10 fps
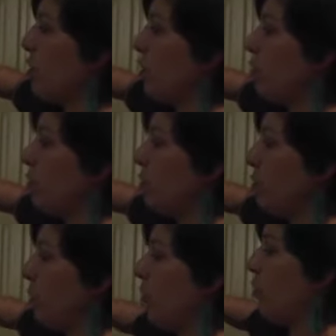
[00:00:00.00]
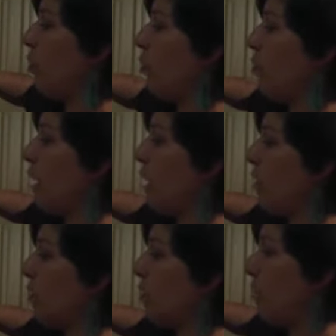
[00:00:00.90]
roto,
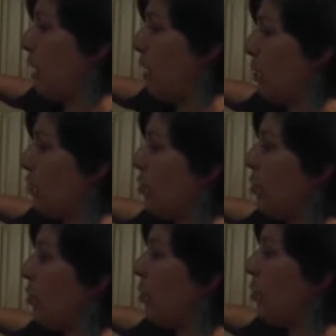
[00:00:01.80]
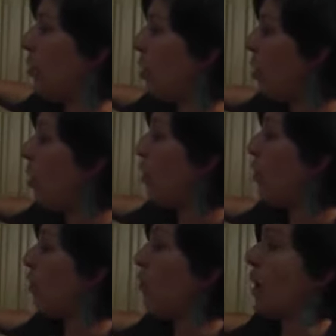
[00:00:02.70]
resuelto,
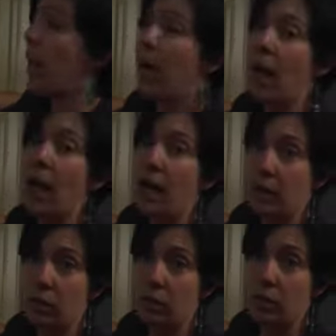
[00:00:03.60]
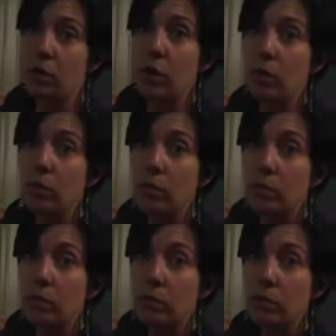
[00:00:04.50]
vuelto,
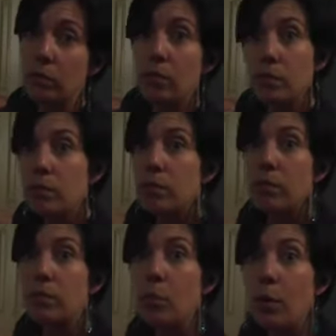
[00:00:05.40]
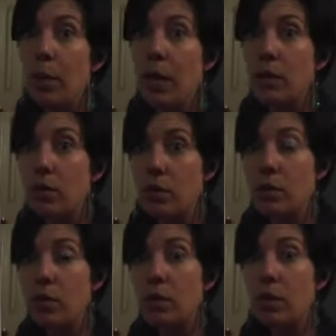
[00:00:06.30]
Muy bien, to the
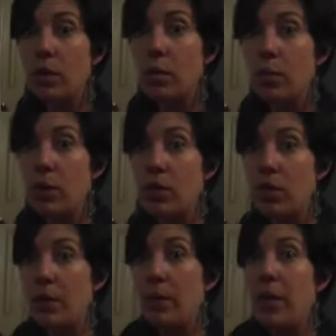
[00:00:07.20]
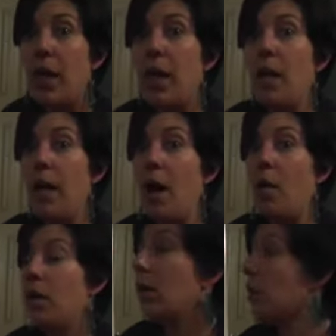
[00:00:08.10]
tune of London Bridge, see?
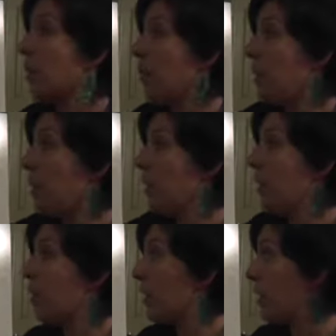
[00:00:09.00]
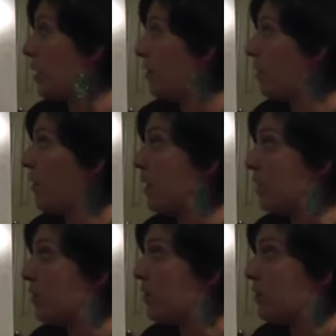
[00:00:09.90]
Now, look up here and look at the
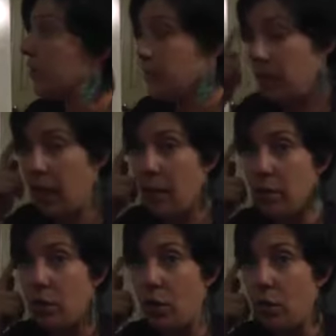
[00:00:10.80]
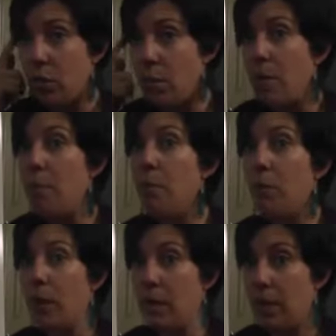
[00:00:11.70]
infinitives and start
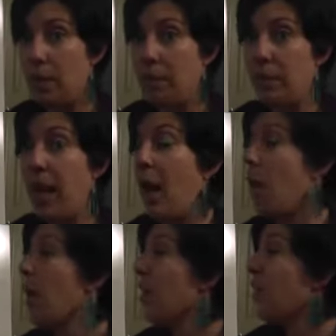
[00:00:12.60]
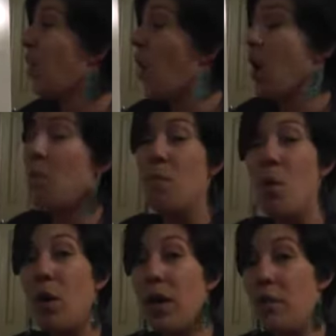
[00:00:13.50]
remembering them. Now, there are
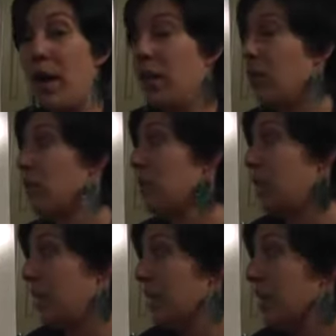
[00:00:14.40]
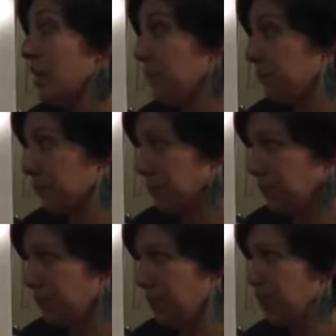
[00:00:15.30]
more irregulars than this,
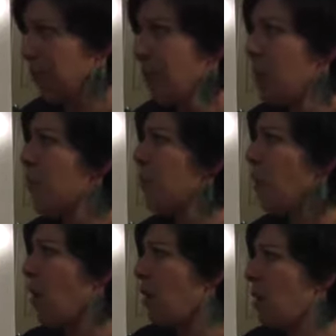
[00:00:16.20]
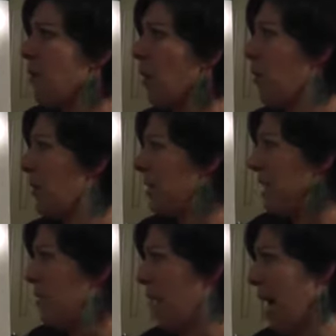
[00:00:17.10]
but they're all going to follow the
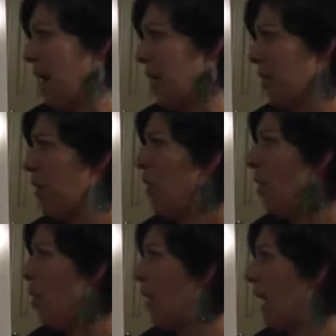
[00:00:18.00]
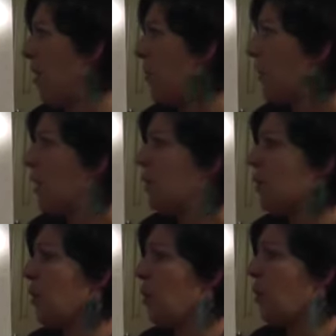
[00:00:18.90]
same pattern, okay?
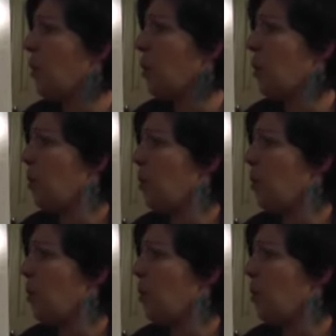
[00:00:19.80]
So,